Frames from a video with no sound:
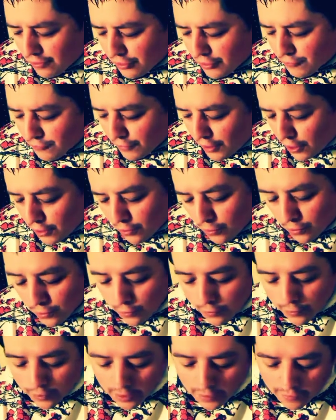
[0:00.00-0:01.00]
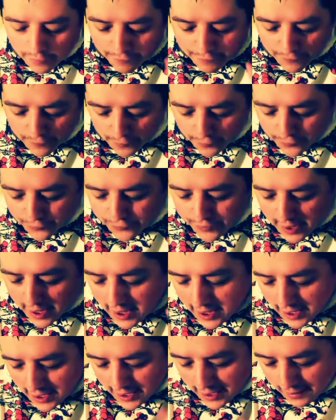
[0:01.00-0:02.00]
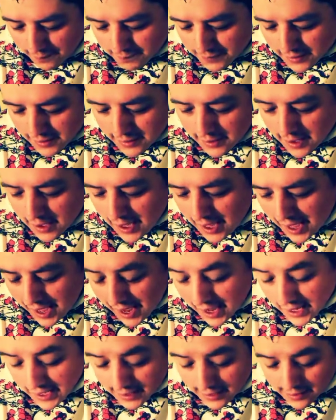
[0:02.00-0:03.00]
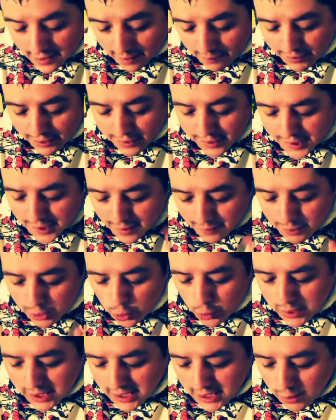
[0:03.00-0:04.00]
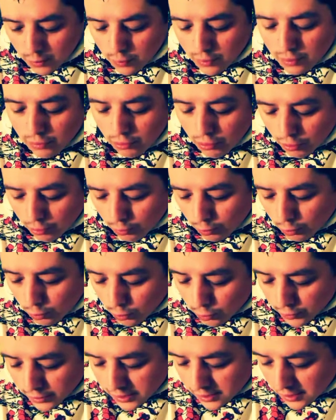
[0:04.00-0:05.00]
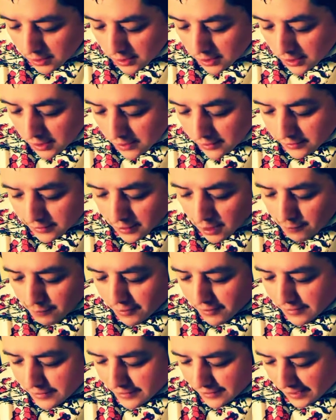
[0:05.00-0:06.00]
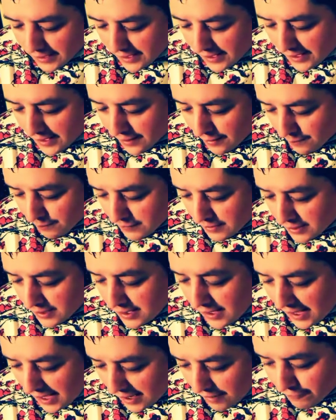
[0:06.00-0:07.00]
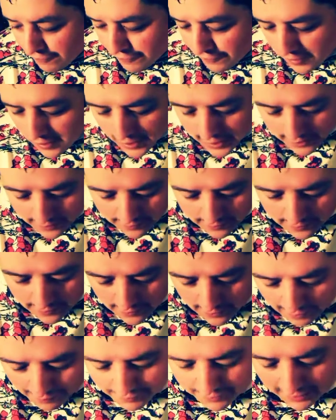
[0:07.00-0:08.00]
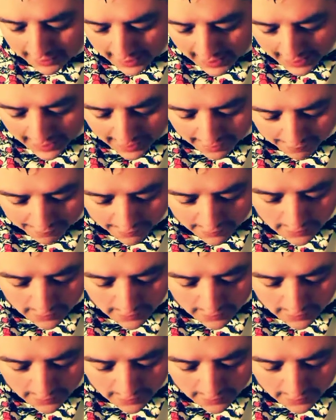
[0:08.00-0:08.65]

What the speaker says: the road full time, and WWE will hold SummerSlam in front of a live